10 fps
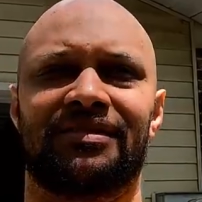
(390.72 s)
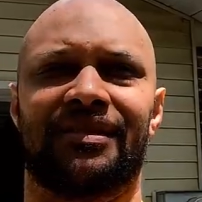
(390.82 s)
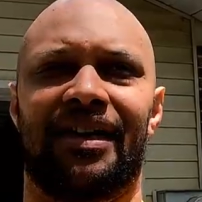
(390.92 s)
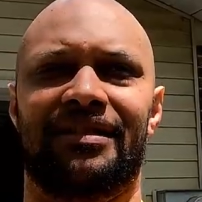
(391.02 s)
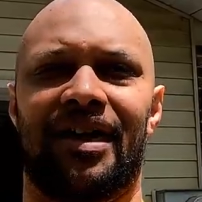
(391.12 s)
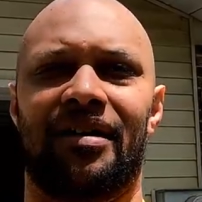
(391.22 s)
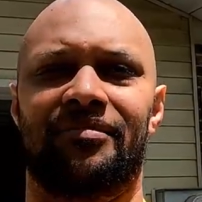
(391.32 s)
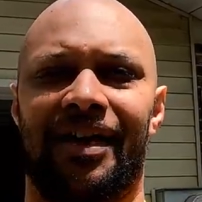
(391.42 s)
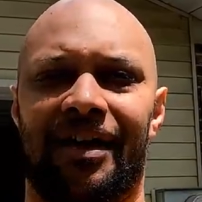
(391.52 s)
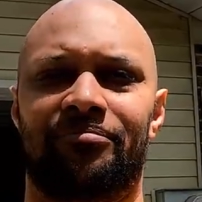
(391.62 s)

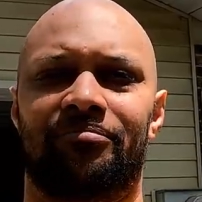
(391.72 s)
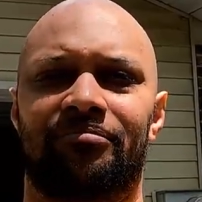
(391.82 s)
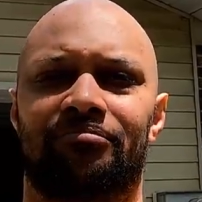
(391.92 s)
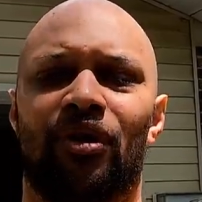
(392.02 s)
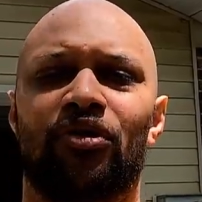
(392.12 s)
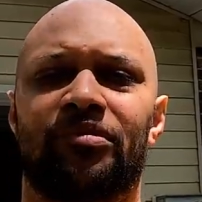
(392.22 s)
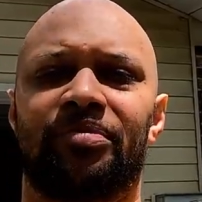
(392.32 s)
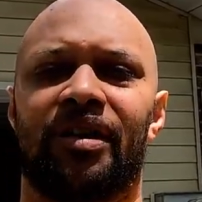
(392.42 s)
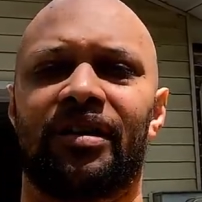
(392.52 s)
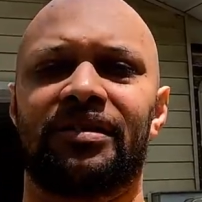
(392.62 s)
that motor
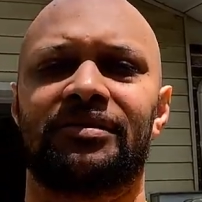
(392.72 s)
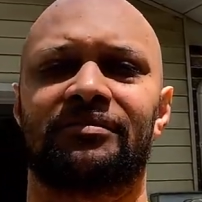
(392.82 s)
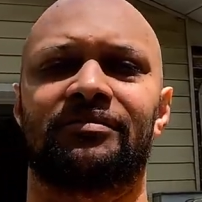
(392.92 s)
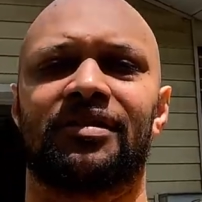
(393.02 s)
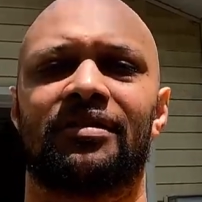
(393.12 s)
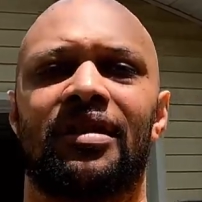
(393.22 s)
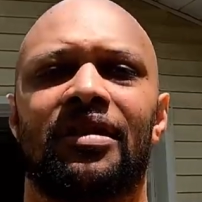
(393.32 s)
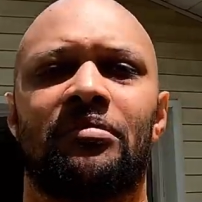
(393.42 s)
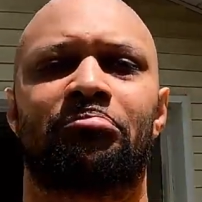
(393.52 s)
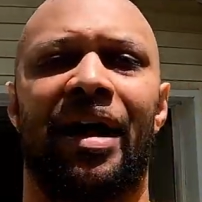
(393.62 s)
plug
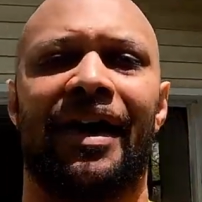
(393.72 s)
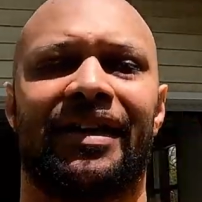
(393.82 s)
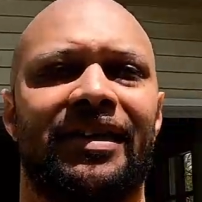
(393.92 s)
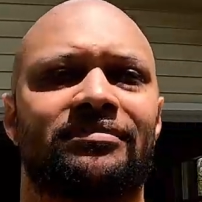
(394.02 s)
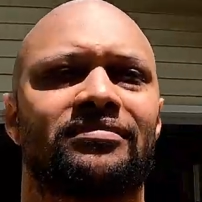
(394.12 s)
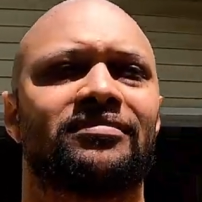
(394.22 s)
back in.